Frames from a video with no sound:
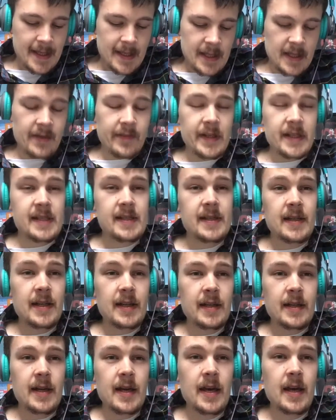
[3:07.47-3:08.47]

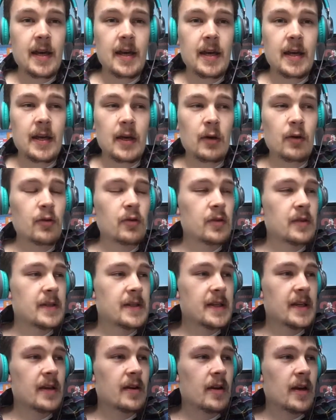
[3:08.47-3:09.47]
Livingston, oh
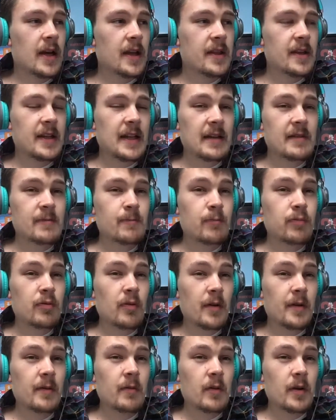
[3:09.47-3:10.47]
dear. I think that was
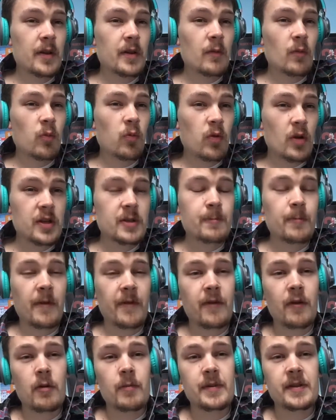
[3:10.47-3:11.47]
probably one of the worst
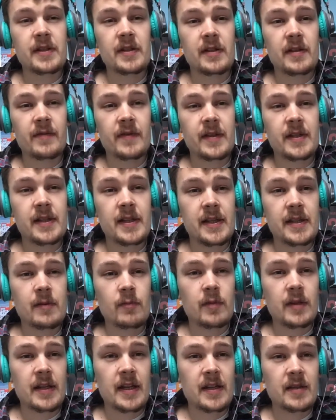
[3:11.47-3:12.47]
performances of the
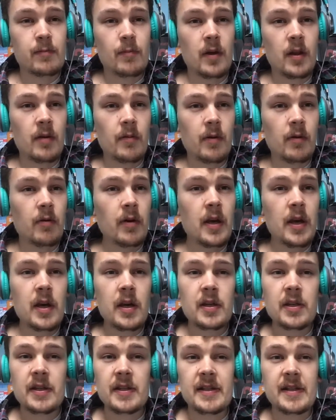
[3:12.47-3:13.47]
season against Motherwell.
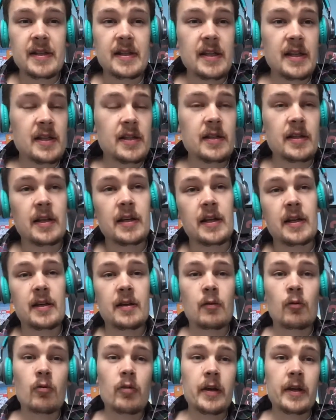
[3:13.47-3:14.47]
Just didn't
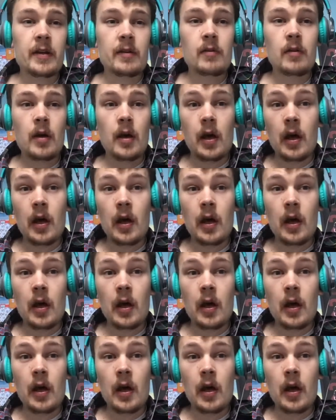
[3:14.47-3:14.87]
get going.